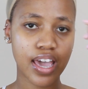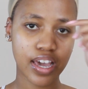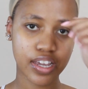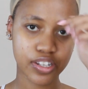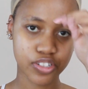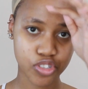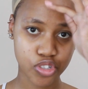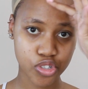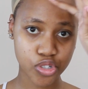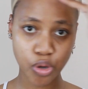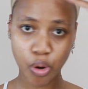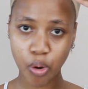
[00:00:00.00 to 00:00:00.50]

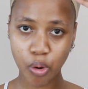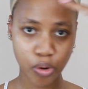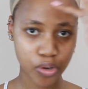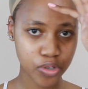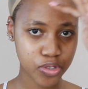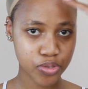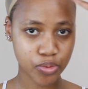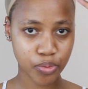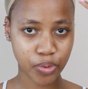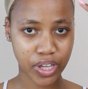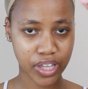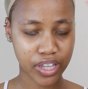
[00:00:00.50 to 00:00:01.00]
and
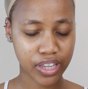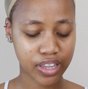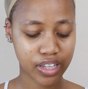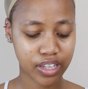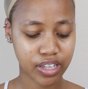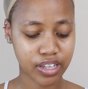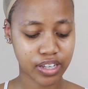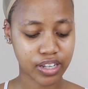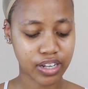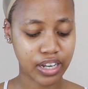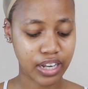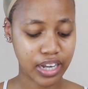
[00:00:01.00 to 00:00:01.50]
taut where
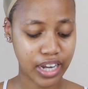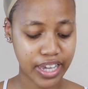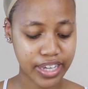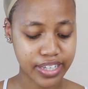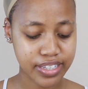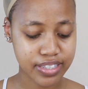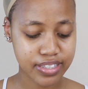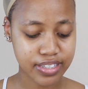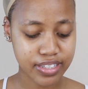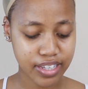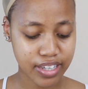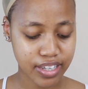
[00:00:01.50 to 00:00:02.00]
the
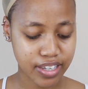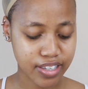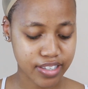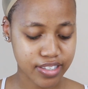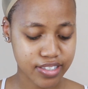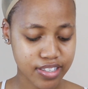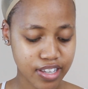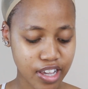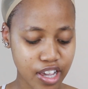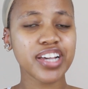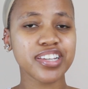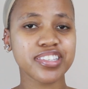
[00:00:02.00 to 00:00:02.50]
lace is,